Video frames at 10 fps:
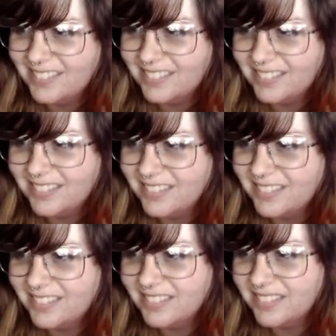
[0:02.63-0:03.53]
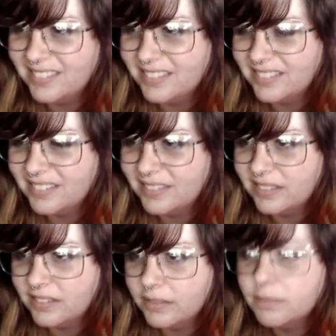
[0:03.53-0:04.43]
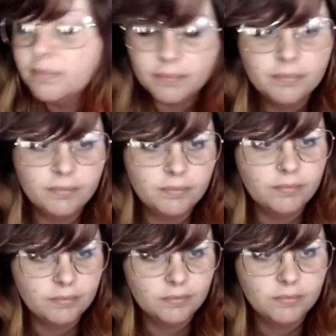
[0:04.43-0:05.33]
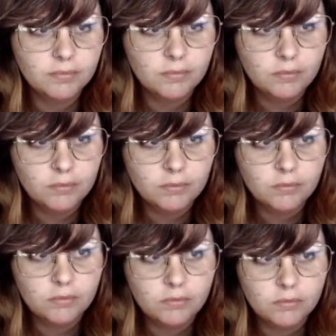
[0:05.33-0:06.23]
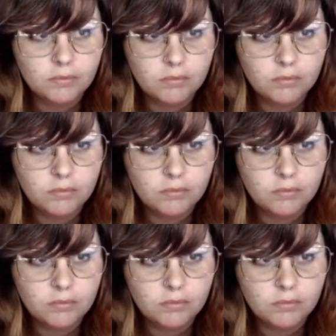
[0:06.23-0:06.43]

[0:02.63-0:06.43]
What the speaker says: (not speaking)